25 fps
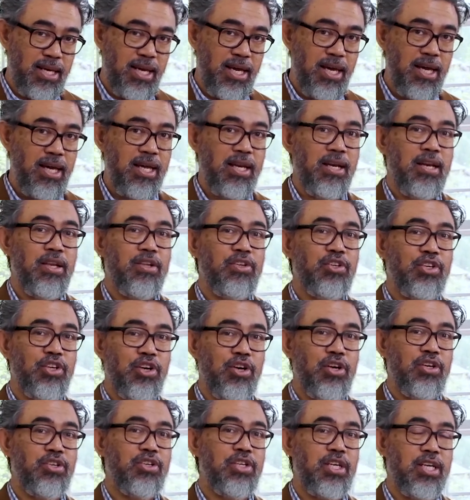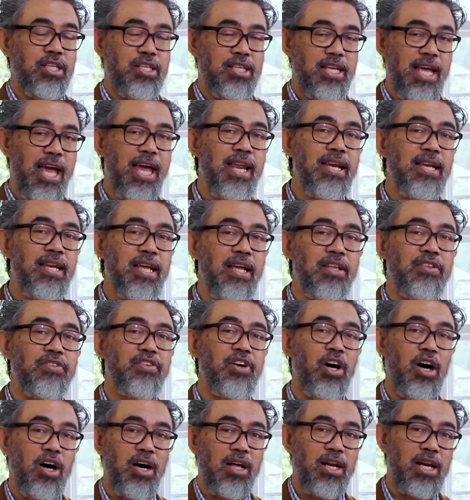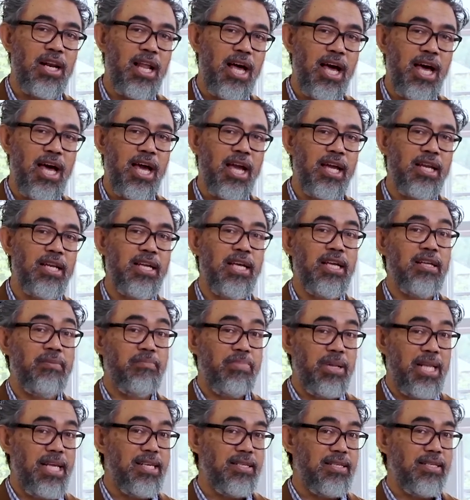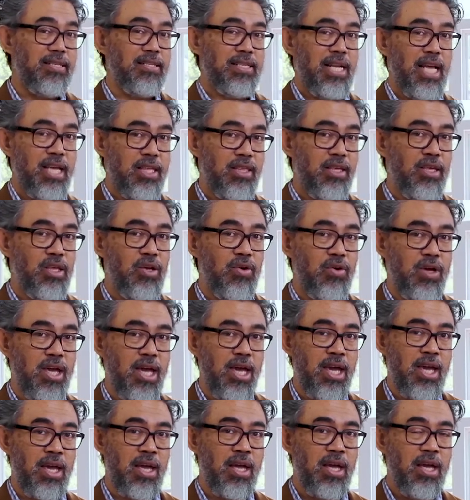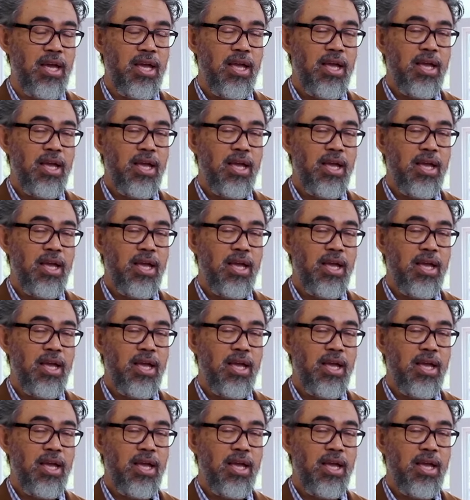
in church attendance online in places like the UK.